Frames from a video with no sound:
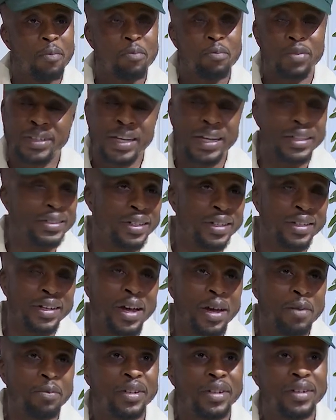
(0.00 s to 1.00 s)
But that didn't
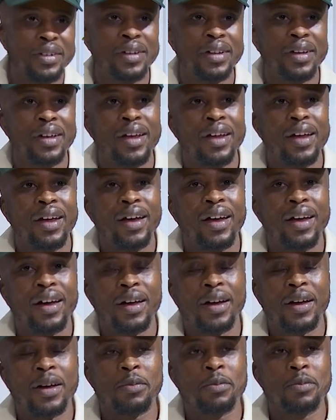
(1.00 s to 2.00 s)
happen.
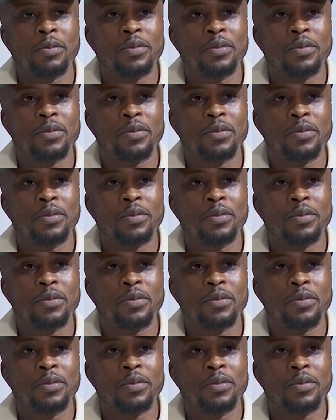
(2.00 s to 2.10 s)
I